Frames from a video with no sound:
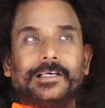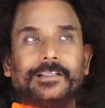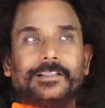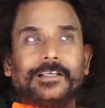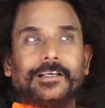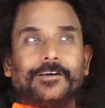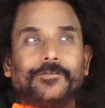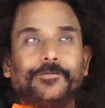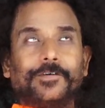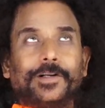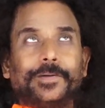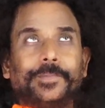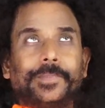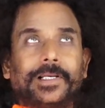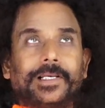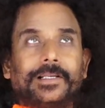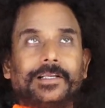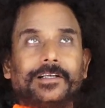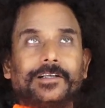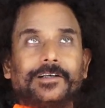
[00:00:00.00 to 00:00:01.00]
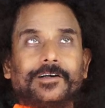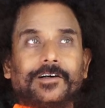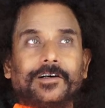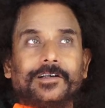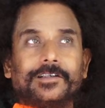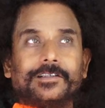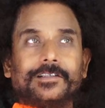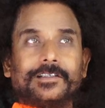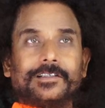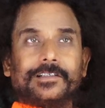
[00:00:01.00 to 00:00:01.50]
then 1 million
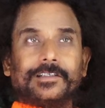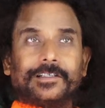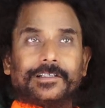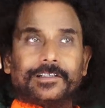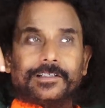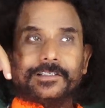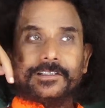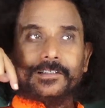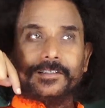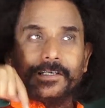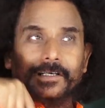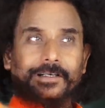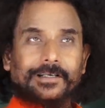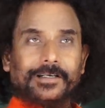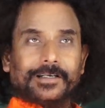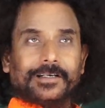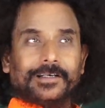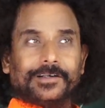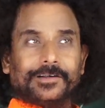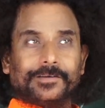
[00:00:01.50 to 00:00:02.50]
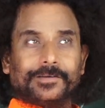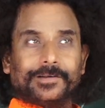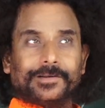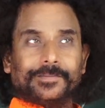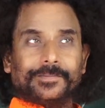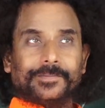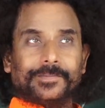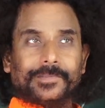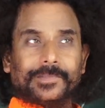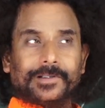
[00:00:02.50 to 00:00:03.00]
consciousness descended into
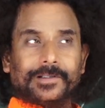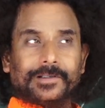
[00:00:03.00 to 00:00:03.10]
him.